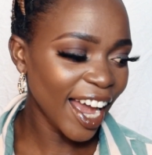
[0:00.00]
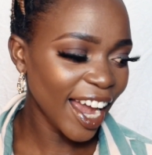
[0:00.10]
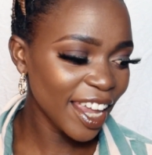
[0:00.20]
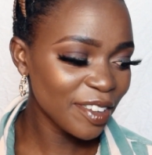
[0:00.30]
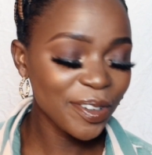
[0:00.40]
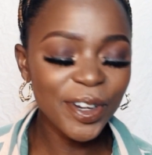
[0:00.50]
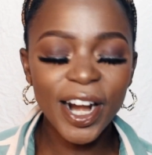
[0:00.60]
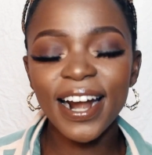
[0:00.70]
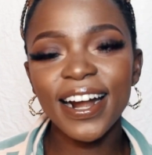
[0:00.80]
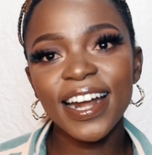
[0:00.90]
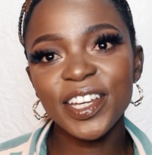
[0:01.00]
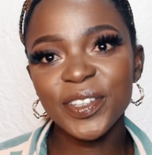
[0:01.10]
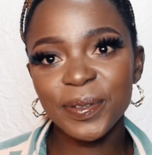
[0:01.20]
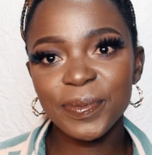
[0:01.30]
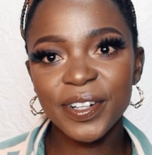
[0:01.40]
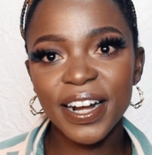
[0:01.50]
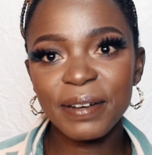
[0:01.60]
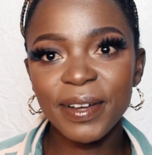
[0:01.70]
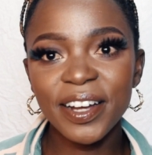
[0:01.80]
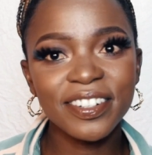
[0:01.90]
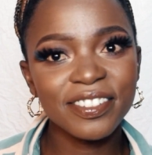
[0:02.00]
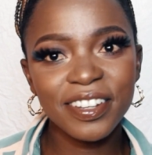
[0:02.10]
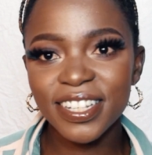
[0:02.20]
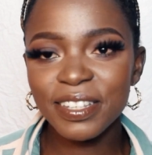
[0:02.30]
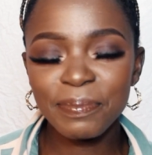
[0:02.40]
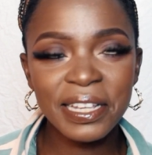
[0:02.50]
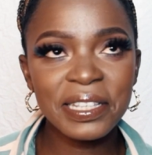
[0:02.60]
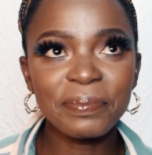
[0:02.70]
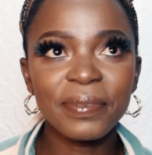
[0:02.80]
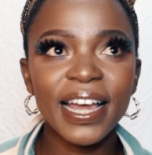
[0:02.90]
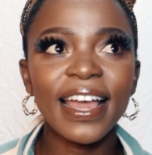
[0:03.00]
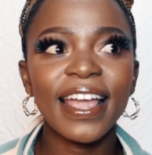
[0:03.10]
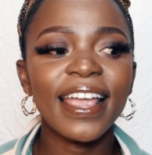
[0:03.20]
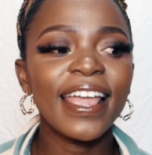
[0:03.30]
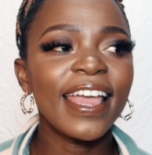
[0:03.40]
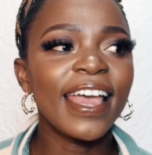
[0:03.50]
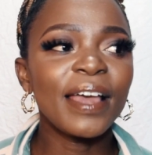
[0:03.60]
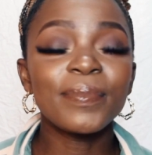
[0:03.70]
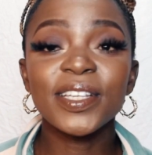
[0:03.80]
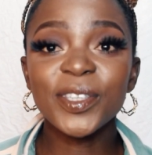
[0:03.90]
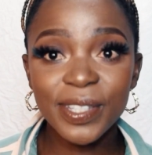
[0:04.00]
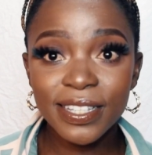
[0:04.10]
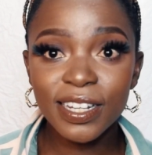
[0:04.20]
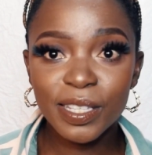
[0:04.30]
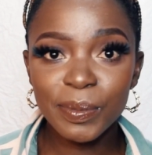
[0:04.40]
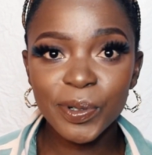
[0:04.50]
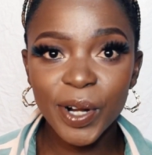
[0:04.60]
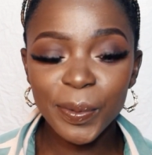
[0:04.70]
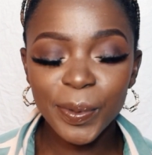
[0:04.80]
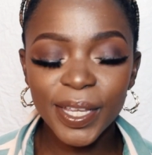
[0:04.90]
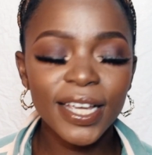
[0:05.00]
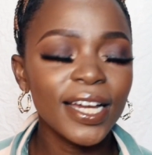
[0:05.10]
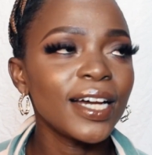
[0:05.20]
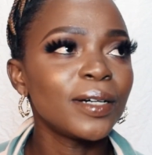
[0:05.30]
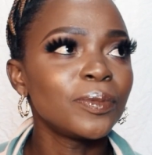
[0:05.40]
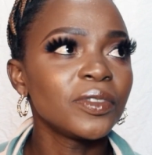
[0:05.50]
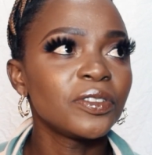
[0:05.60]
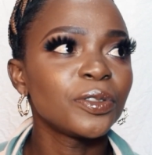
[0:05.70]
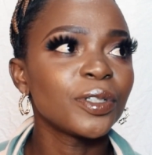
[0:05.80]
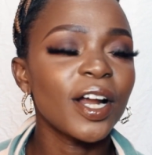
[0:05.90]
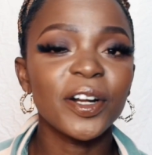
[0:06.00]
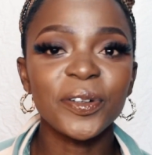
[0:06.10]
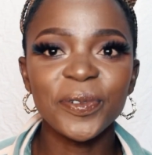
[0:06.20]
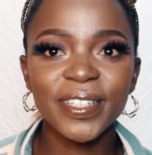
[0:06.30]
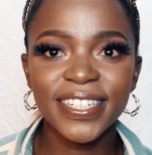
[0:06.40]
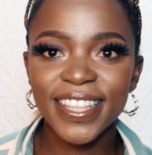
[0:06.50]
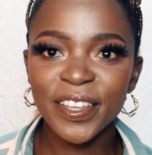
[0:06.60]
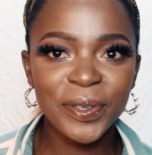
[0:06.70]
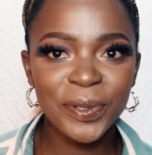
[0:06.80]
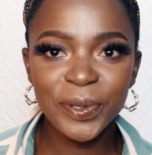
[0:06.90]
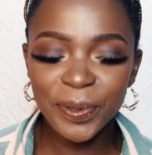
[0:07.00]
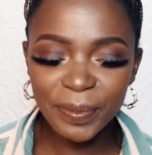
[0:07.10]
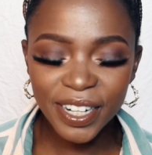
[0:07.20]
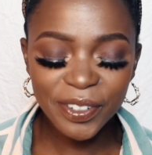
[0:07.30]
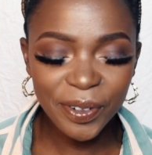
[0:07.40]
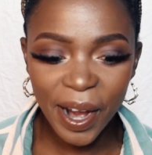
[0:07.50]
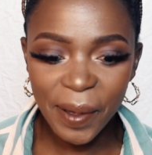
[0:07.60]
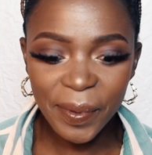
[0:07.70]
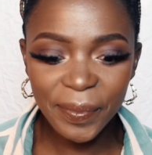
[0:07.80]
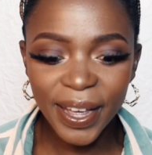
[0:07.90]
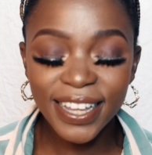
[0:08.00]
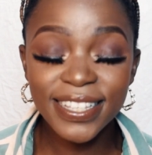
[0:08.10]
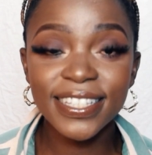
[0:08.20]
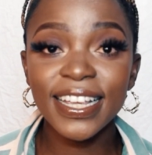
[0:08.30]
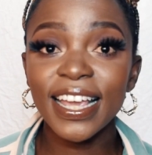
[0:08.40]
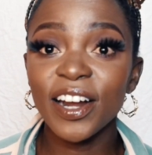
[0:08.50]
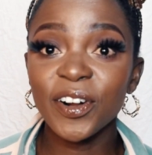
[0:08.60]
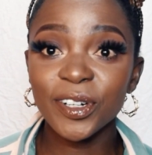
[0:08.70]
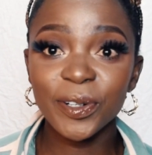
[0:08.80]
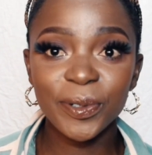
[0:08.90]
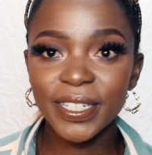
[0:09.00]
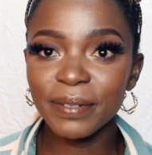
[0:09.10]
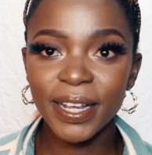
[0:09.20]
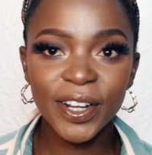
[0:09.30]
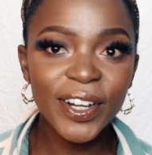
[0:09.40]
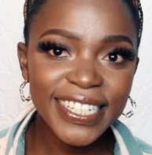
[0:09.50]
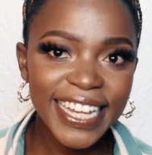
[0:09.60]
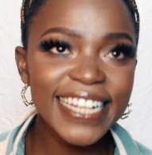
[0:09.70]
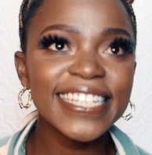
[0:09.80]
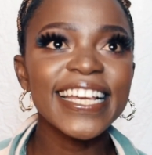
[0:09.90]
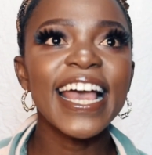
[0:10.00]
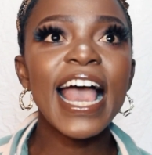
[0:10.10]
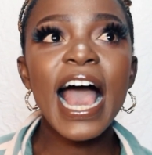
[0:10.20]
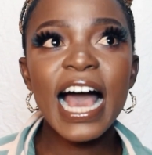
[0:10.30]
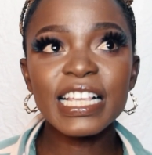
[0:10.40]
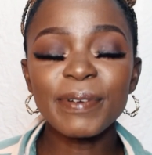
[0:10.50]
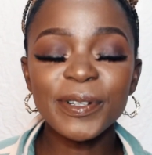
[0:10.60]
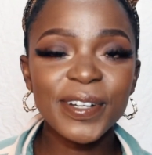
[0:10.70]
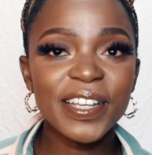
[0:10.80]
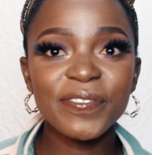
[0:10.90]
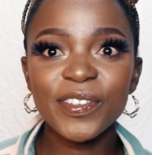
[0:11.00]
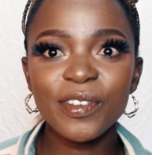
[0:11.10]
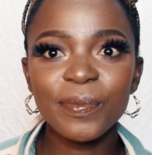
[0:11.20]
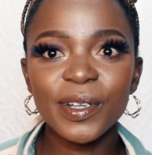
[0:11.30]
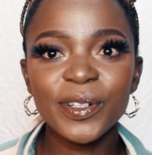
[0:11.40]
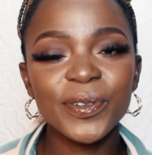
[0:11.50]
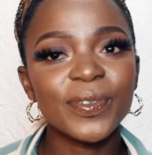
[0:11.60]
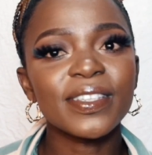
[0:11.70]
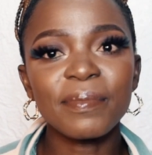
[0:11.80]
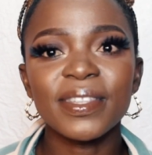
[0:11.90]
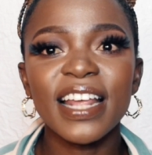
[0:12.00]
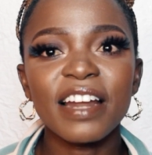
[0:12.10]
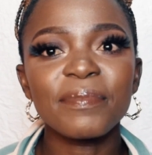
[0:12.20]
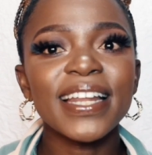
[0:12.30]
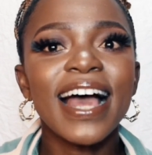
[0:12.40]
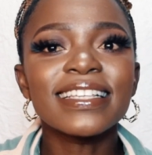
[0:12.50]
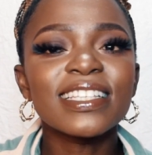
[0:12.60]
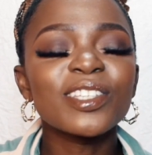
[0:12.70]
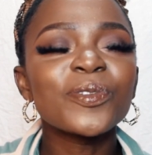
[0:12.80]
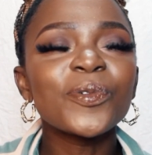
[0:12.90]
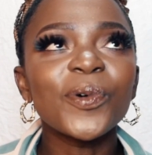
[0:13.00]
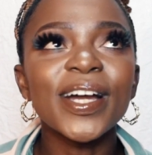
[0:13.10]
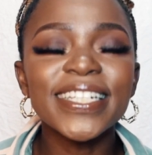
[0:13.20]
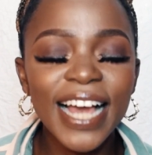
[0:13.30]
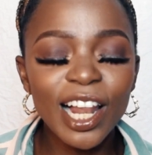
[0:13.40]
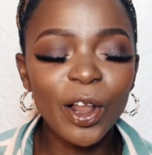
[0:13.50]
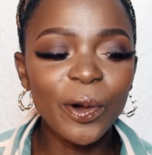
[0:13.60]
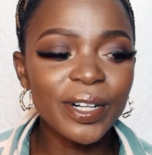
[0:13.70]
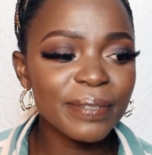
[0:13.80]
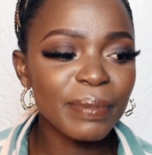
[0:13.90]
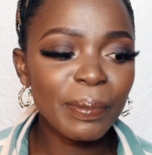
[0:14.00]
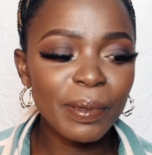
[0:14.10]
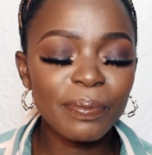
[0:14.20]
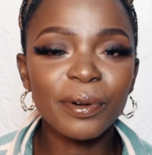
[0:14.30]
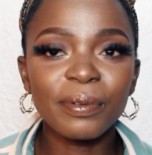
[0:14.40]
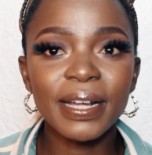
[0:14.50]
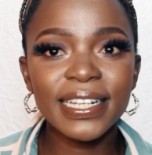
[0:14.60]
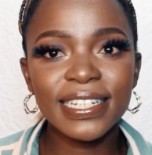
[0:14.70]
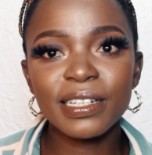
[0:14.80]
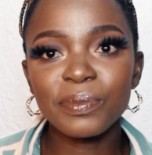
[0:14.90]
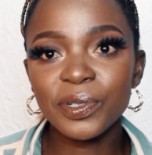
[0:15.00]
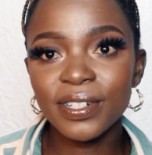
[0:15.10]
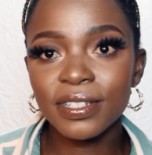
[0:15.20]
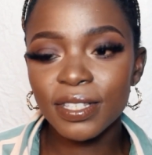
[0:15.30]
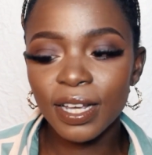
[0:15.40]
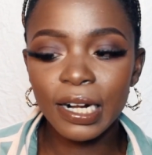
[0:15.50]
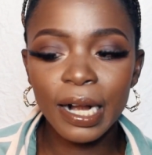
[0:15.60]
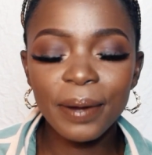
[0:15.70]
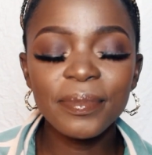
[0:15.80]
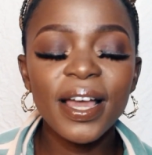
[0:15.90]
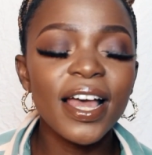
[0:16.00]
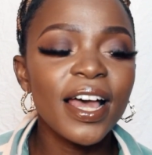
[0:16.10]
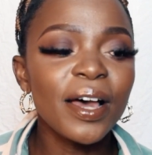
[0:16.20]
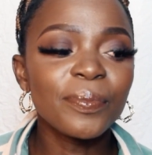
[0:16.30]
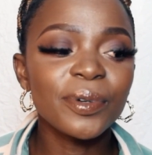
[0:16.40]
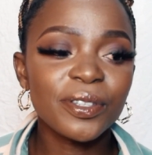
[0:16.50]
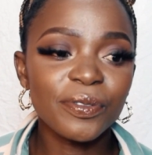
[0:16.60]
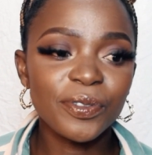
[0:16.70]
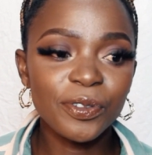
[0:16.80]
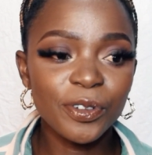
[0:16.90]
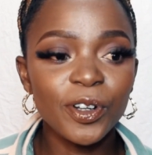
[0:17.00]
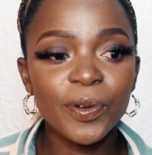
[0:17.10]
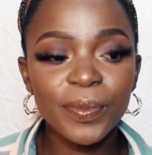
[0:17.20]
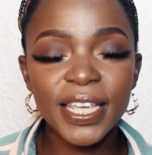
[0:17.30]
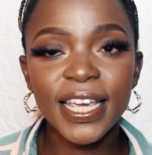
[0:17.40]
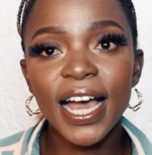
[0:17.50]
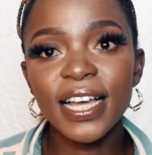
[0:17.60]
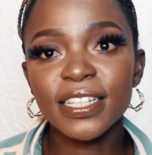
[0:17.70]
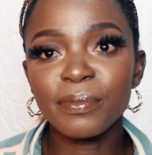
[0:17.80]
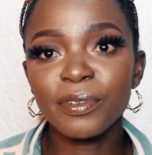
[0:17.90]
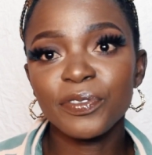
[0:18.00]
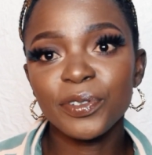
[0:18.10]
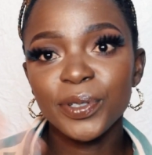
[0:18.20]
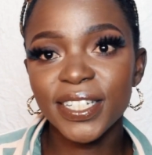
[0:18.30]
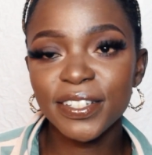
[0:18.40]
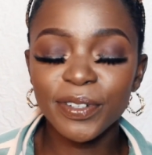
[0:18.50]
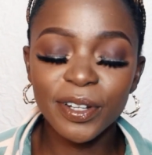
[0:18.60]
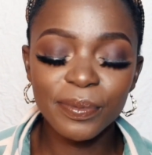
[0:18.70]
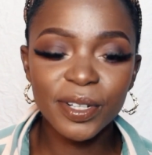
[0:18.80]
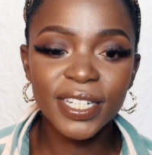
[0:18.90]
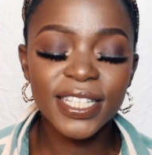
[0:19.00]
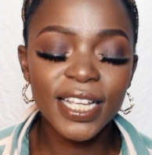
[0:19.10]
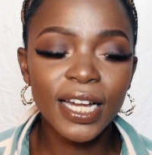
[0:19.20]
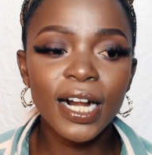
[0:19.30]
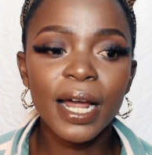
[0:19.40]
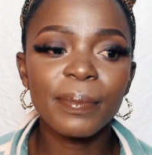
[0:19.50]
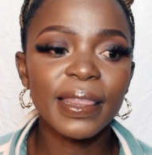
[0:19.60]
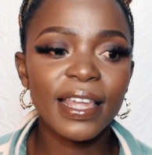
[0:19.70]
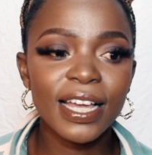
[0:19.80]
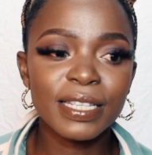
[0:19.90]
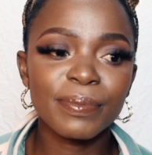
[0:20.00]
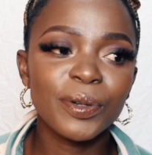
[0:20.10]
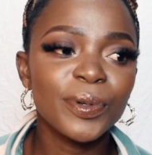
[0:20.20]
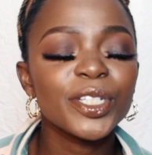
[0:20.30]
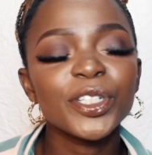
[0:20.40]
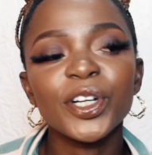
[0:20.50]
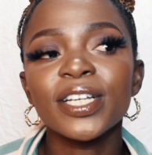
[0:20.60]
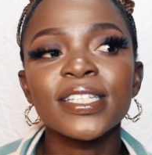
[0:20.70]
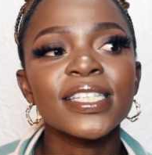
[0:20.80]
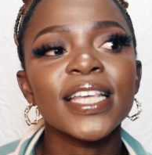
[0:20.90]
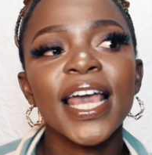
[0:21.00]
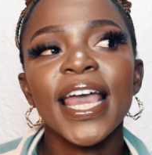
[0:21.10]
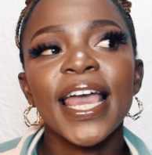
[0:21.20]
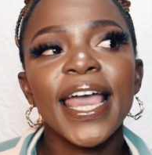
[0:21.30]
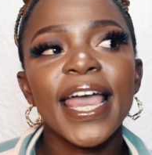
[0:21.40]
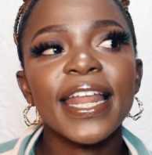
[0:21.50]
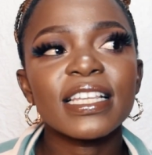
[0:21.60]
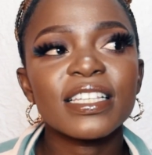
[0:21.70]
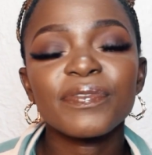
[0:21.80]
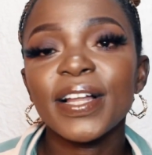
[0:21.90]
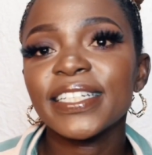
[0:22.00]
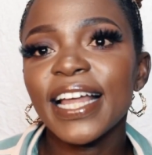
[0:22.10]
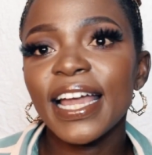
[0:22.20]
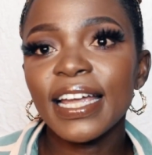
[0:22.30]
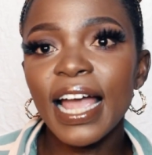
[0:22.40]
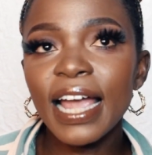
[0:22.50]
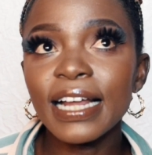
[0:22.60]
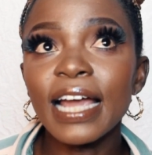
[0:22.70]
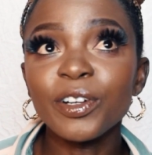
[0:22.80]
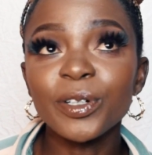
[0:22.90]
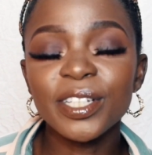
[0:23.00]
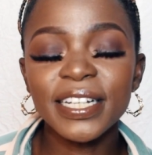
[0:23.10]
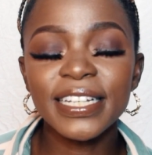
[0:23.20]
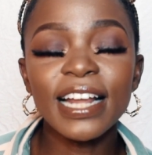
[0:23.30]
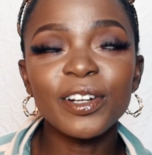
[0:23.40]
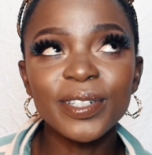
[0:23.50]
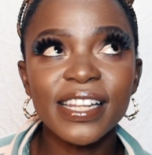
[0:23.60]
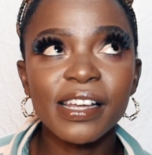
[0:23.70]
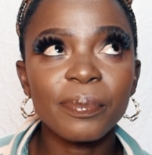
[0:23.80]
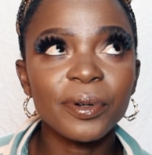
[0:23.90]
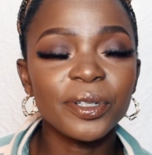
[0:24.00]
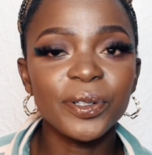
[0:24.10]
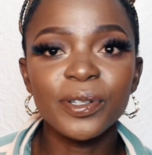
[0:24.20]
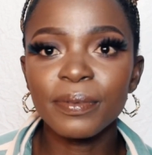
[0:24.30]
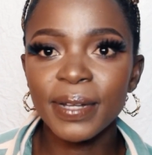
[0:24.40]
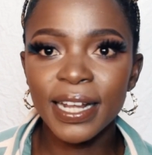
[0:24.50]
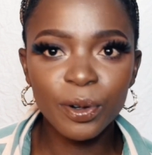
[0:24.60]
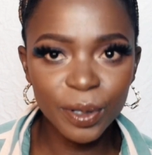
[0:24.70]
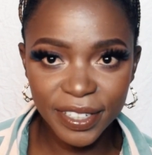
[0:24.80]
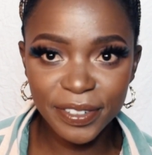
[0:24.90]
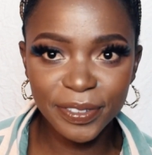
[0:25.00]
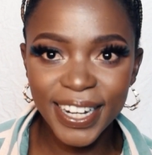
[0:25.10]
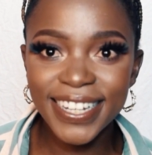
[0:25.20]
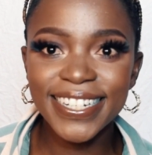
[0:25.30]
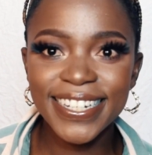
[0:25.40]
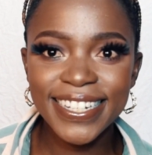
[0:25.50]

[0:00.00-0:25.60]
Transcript: If you are a new subscriber or if you're just passing by, please consider subscribing. If you are an OG, thank you so much for coming back and sticking around and watching my content. As for today's video, I'm going to do something that I've been asked quite a lot by people on my DMs on Instagram. Most of you follow me here, some of you just follow me on Instagram and they ask me questions, and I just felt like I looked it up on YouTube and I couldn't find